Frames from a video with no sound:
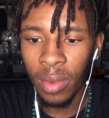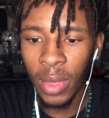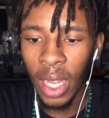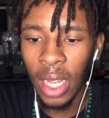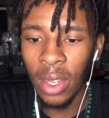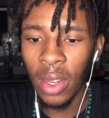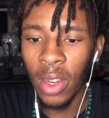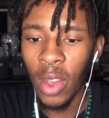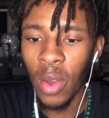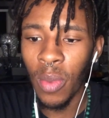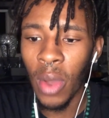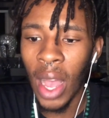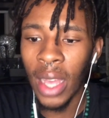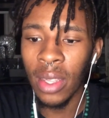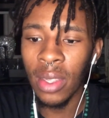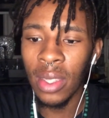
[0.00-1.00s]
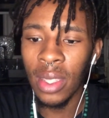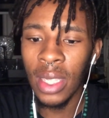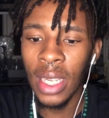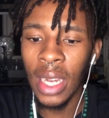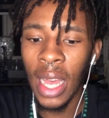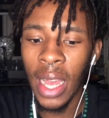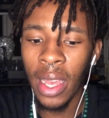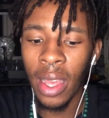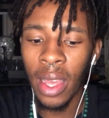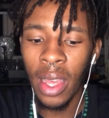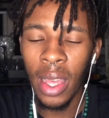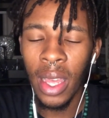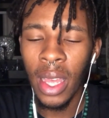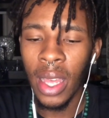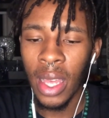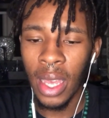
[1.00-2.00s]
I don't know, but I just see like
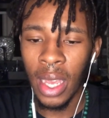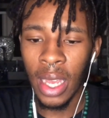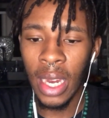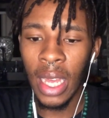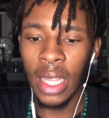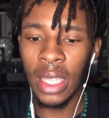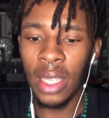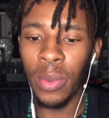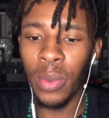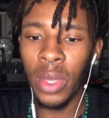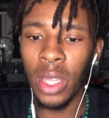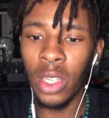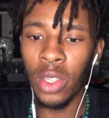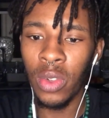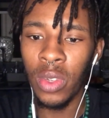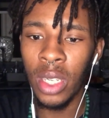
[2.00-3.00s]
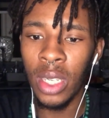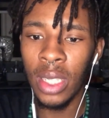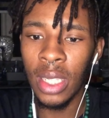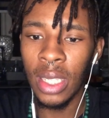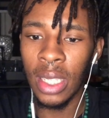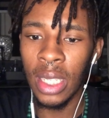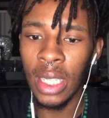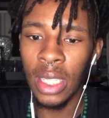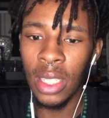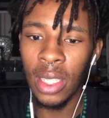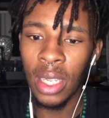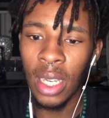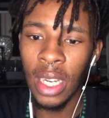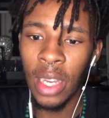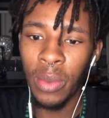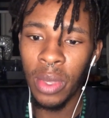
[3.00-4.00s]
connecting with the trees. There's a need to
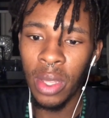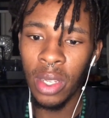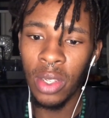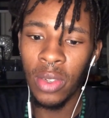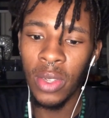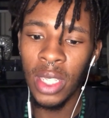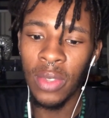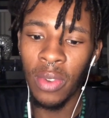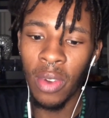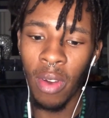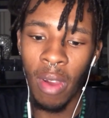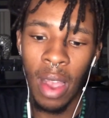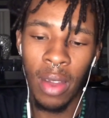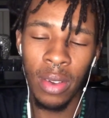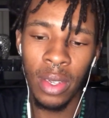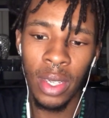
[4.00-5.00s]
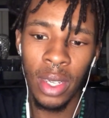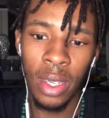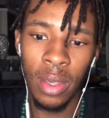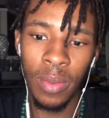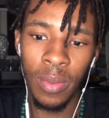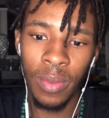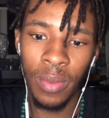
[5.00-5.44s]
connect with the trees for grounding.